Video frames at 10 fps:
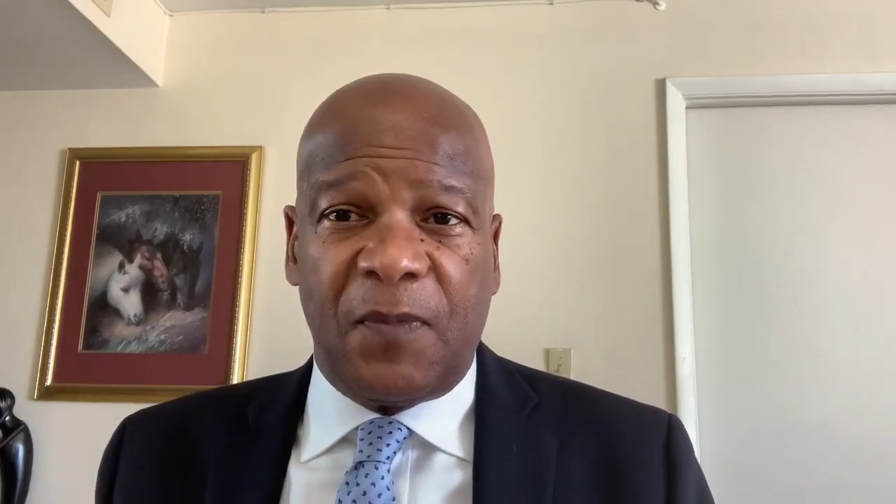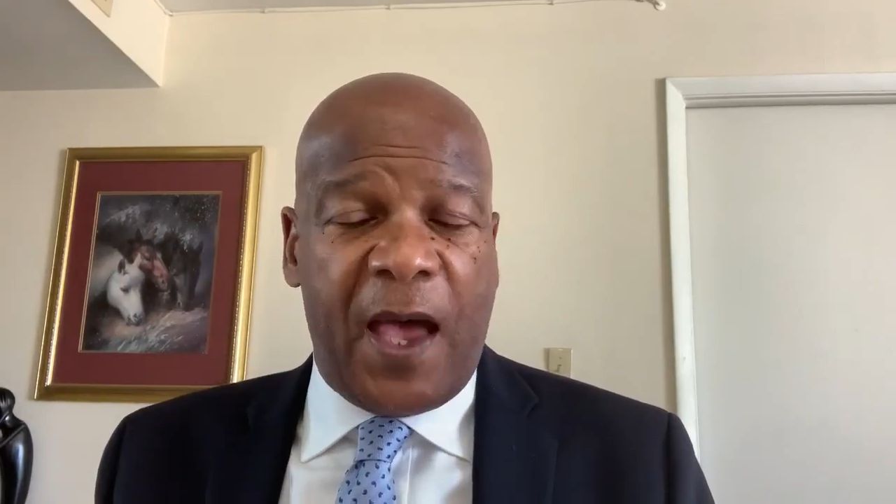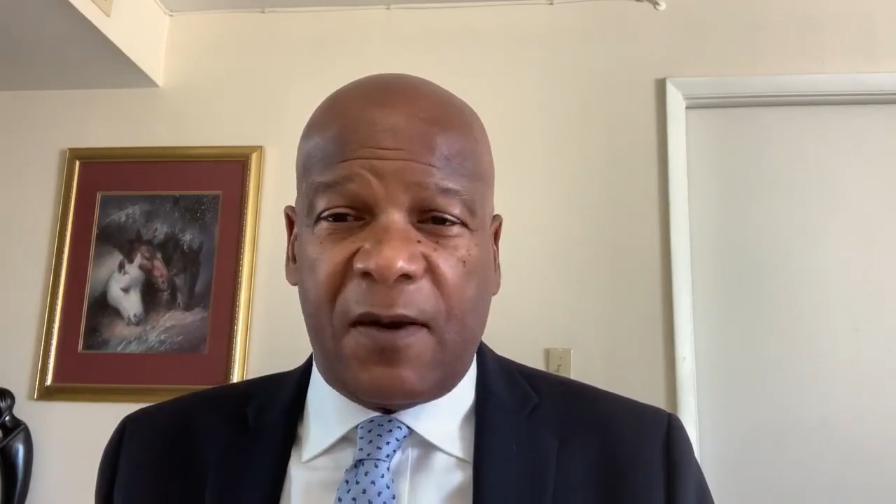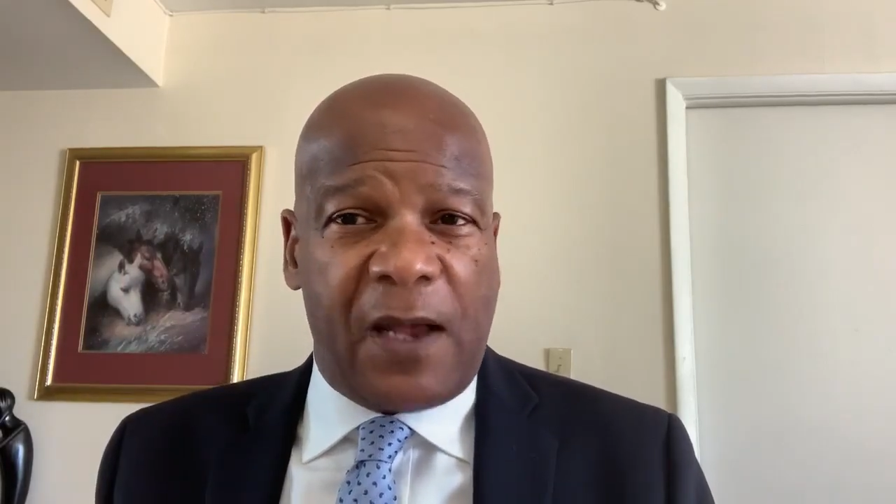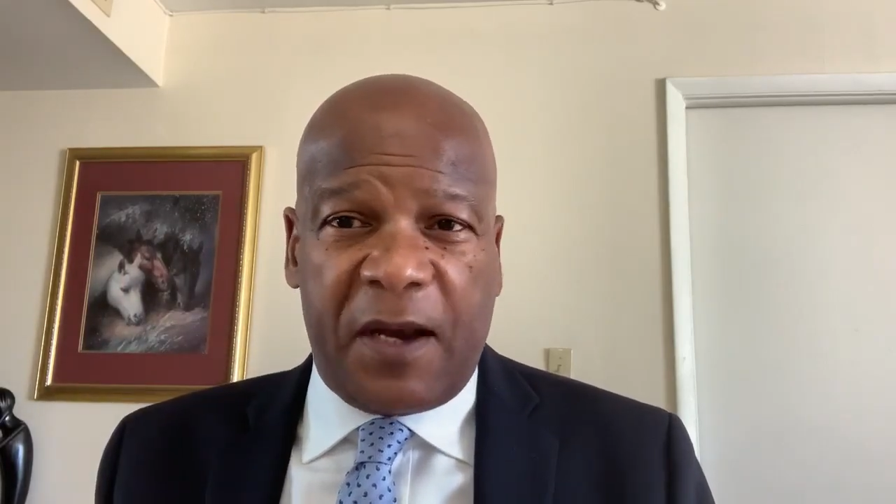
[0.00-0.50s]

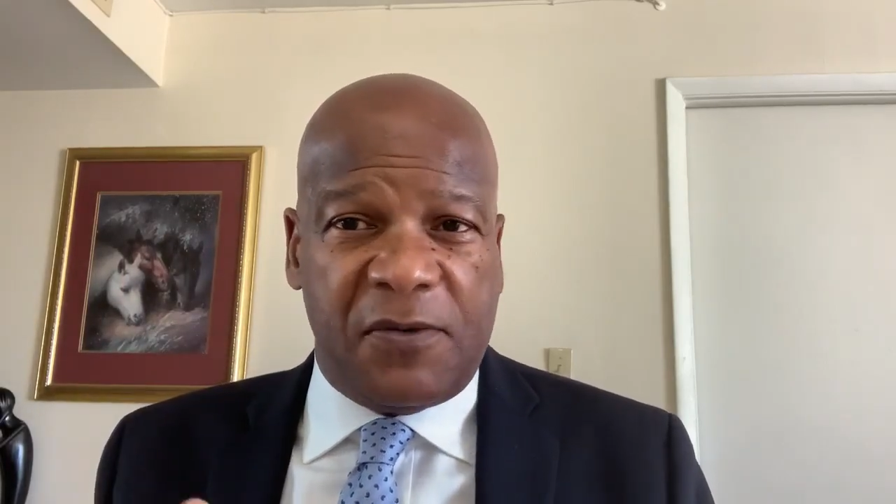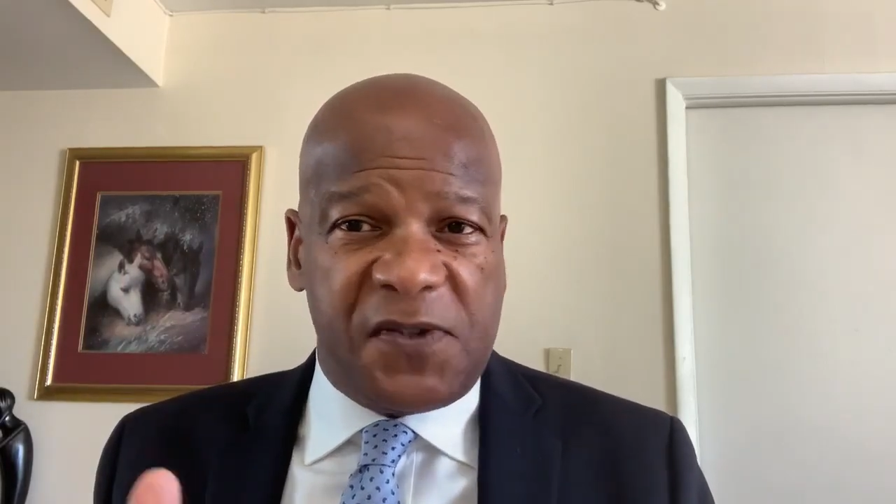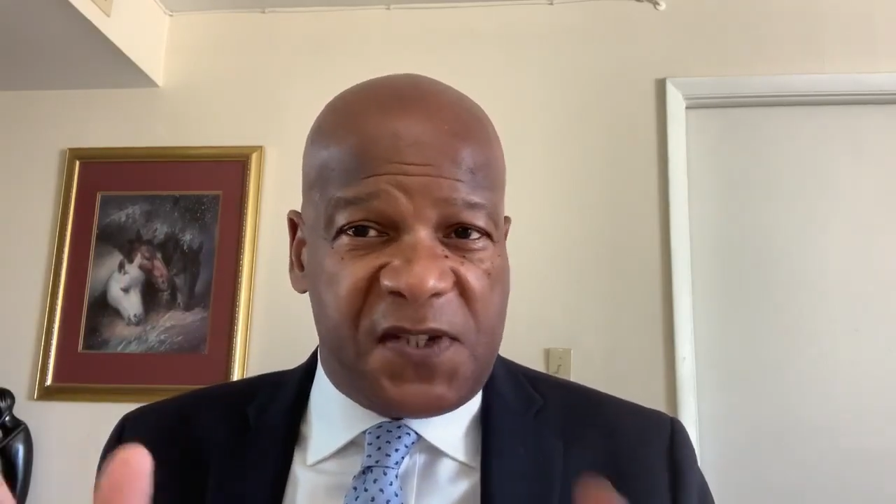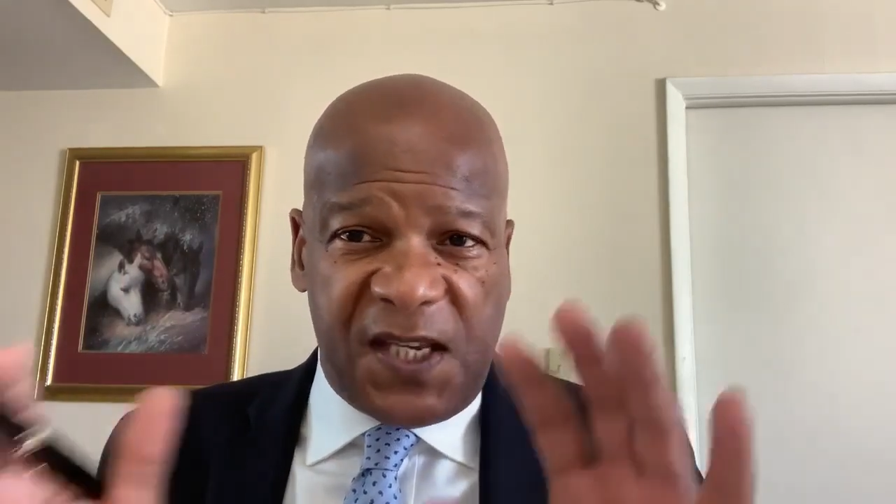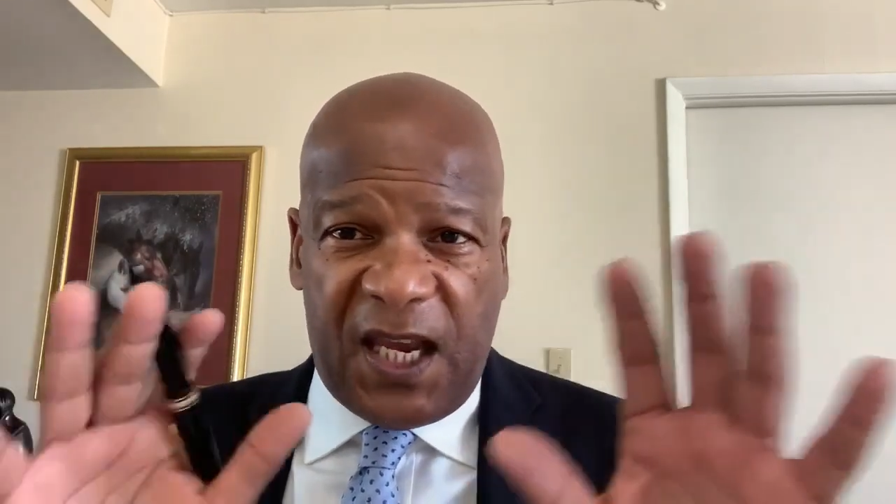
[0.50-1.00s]
I don't
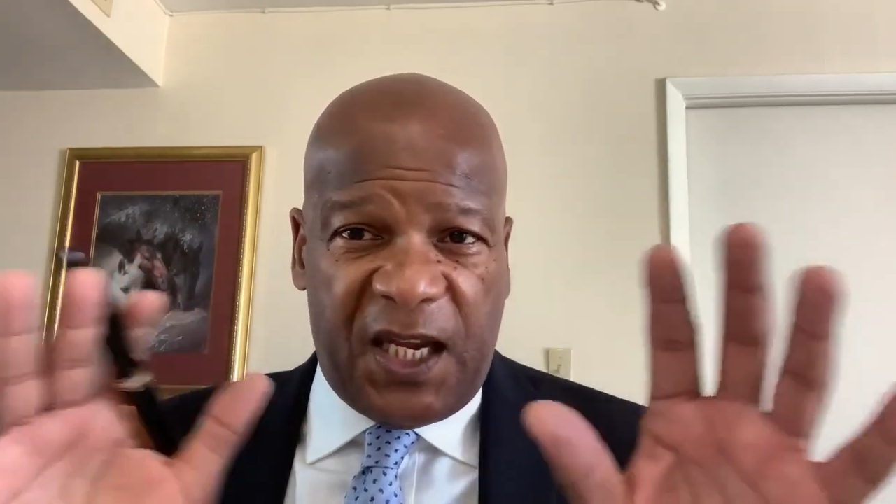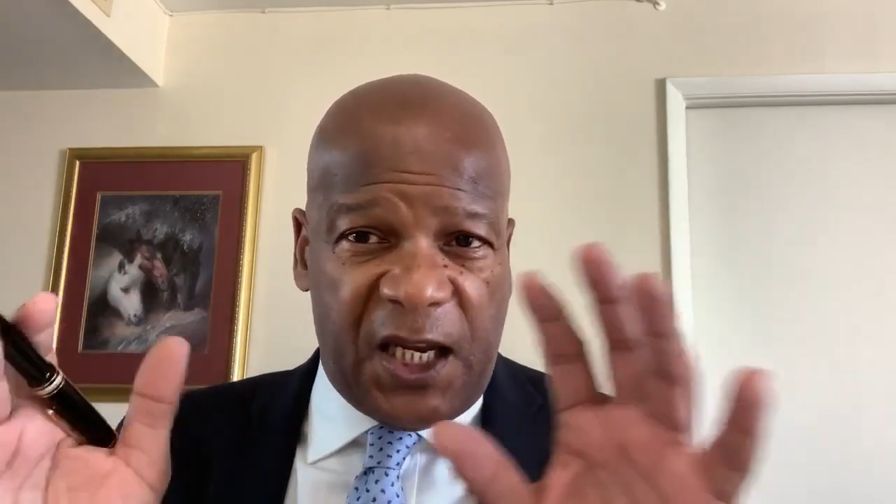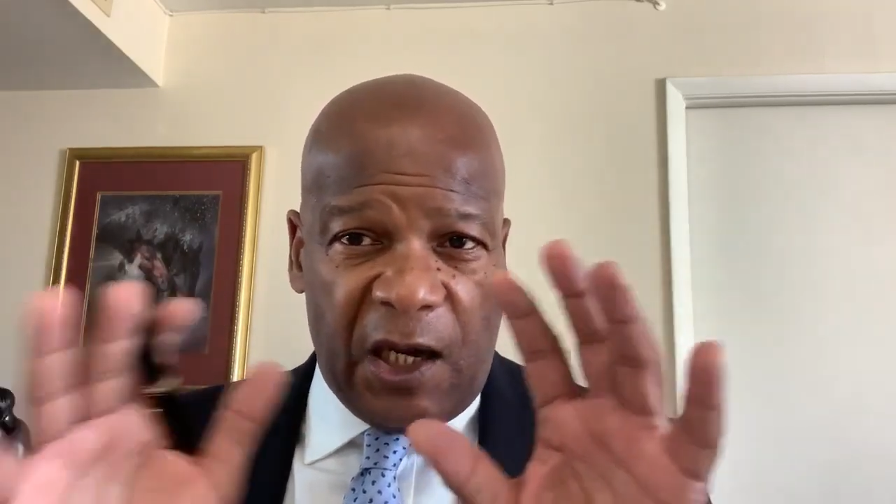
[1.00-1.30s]
see any